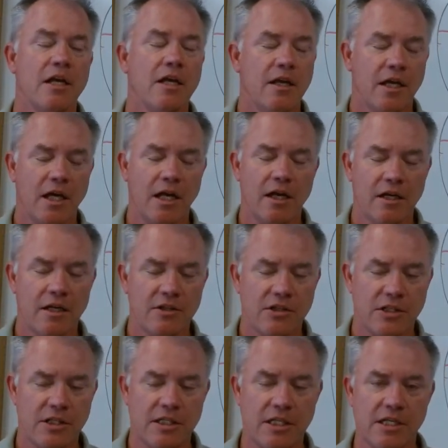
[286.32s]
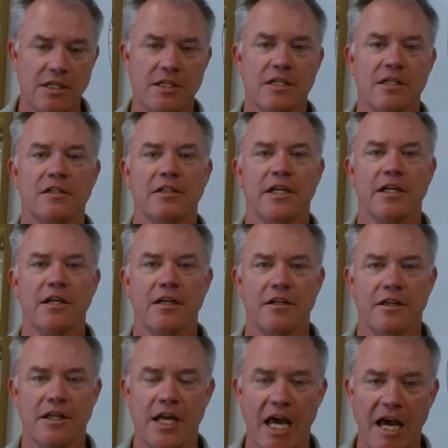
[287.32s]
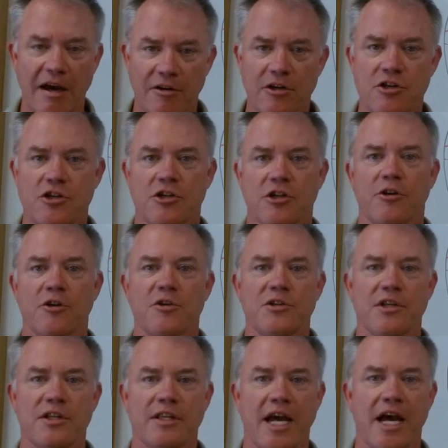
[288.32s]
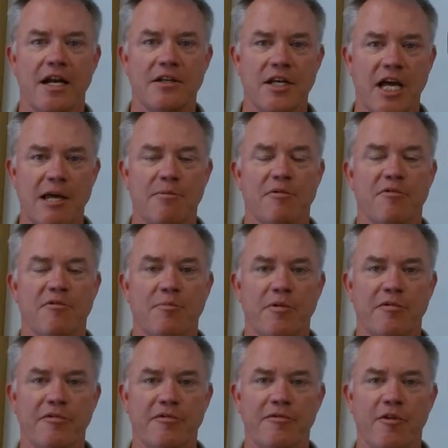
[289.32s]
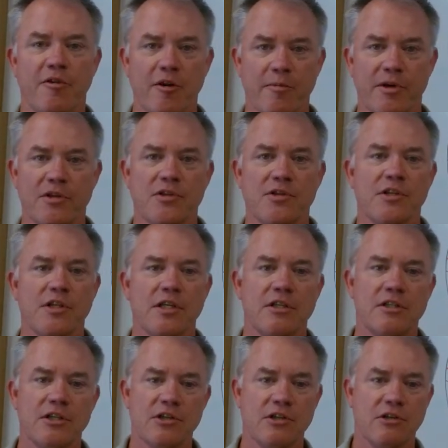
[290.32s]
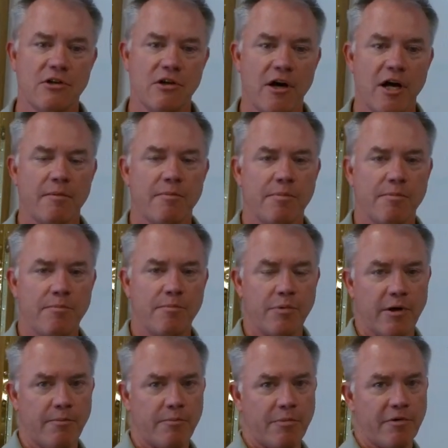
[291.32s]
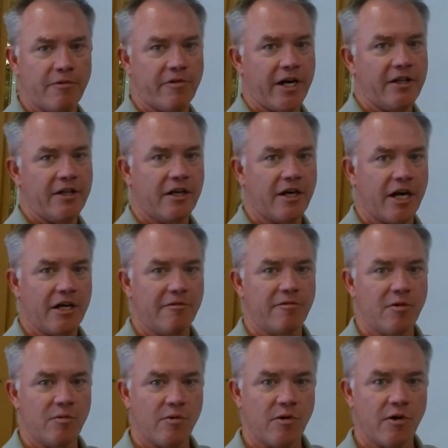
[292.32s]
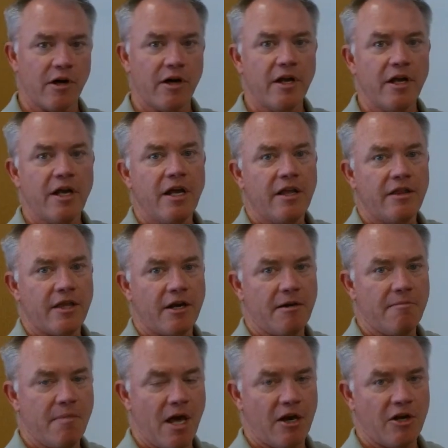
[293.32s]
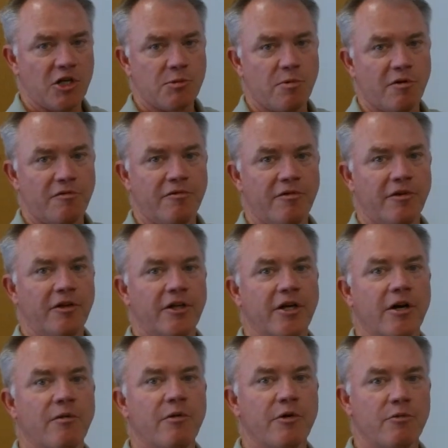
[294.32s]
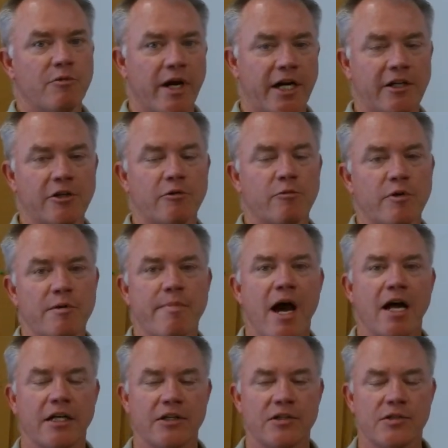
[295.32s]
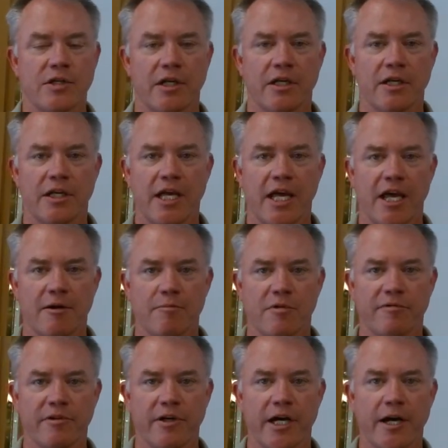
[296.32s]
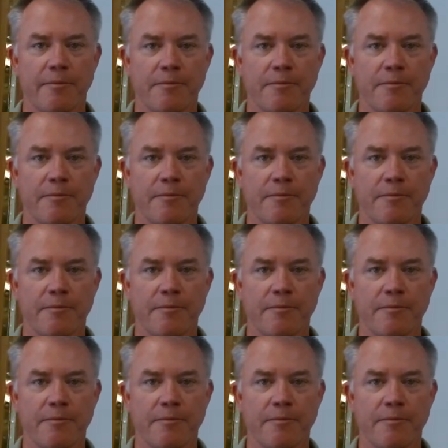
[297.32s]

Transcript: And statistically, the evidence shows that that type of performance does not provide the kind of reward that a managed portfolio with regular rebalancing can provide.